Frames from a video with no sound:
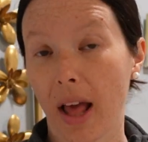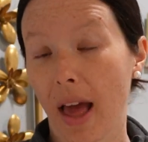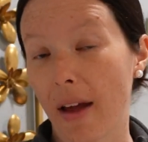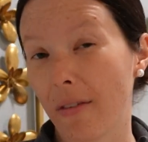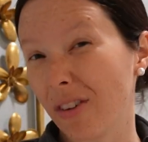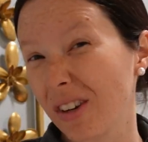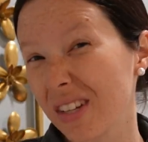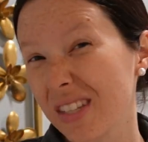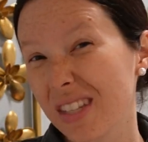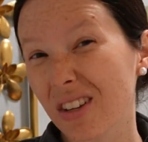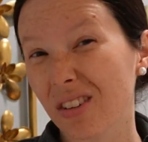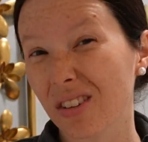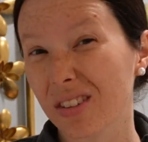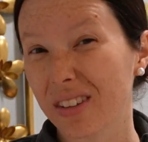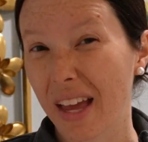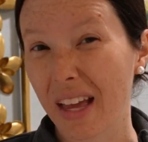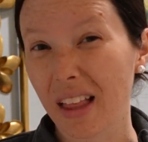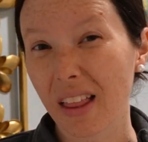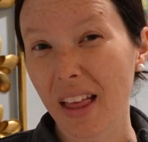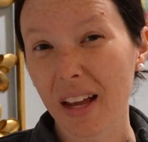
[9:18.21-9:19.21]
every single
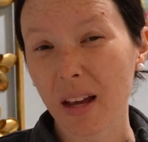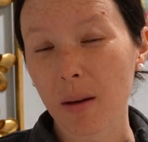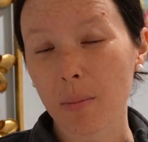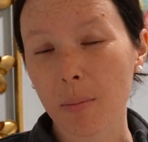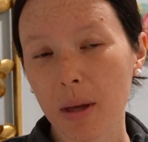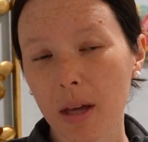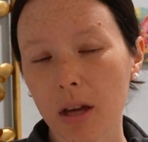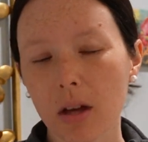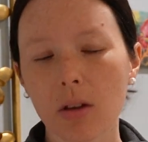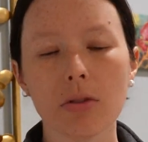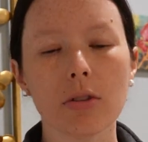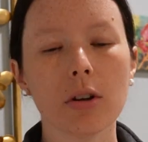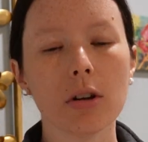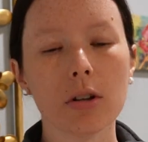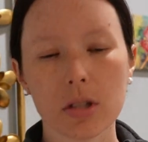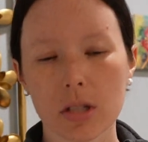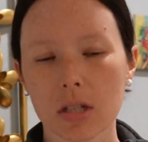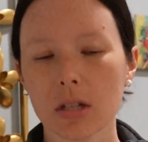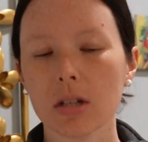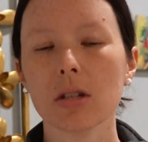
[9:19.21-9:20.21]
day like a pill, there's
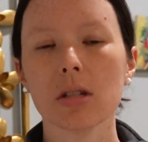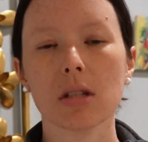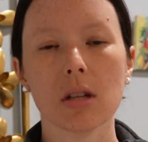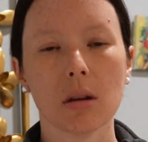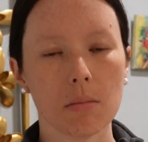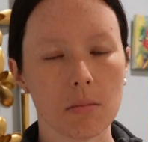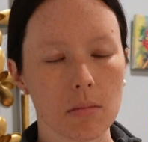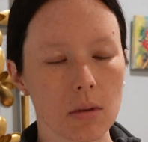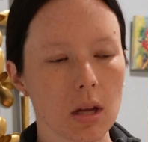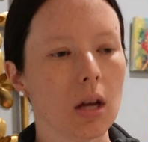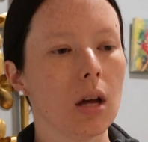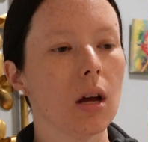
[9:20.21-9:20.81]
still some